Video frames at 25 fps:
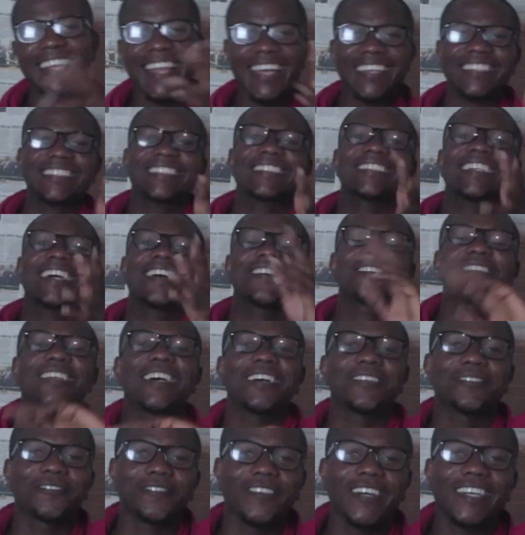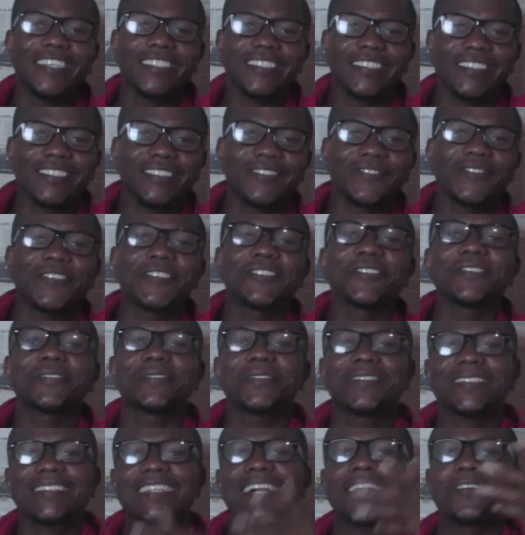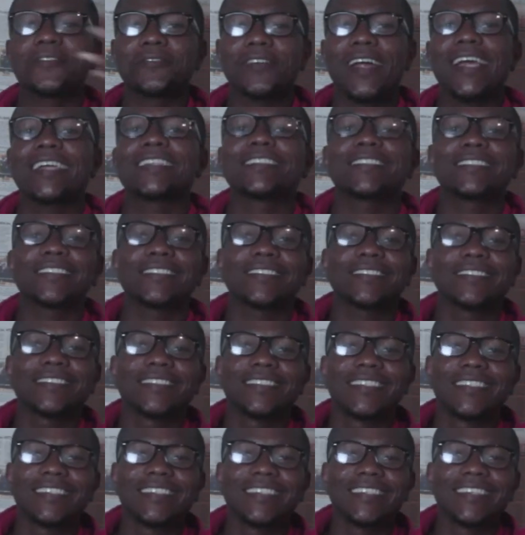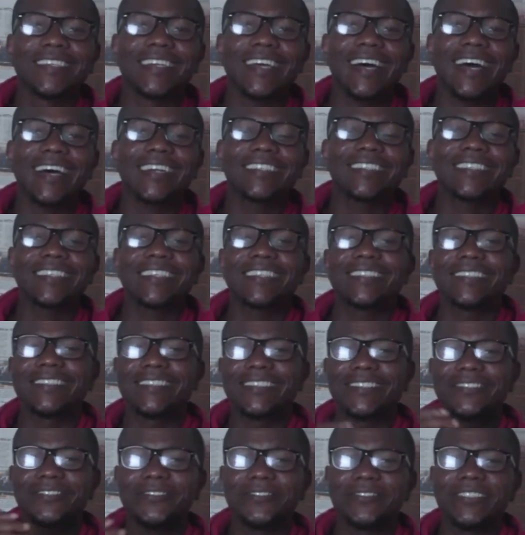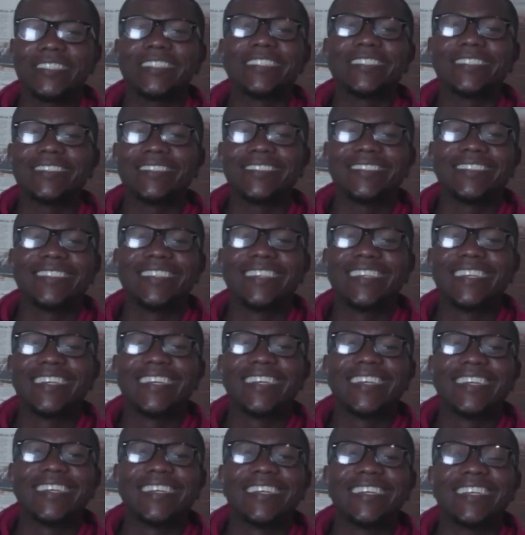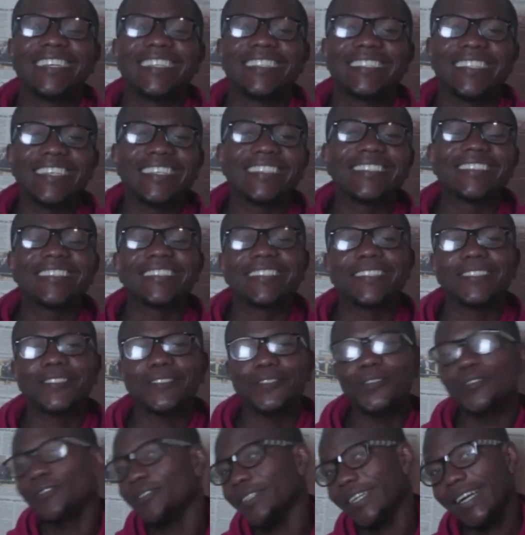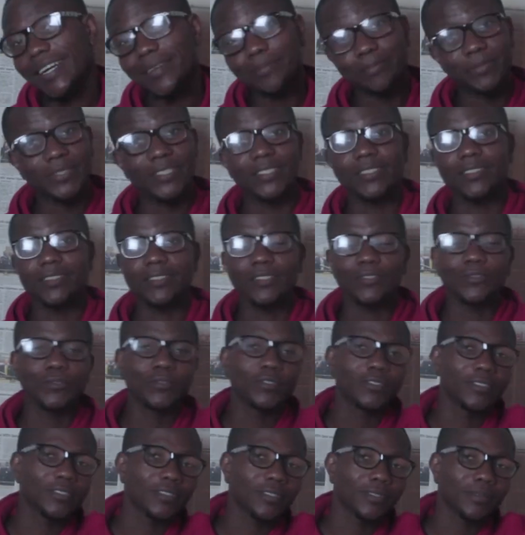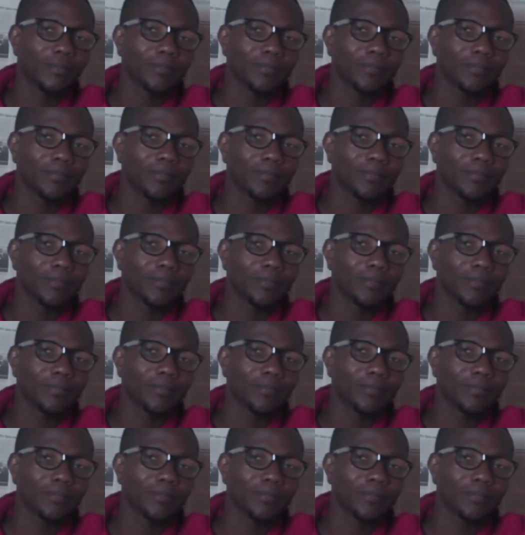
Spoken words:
the last thing I would advise is for you to start writing and then reading. Yes, so you can't be a good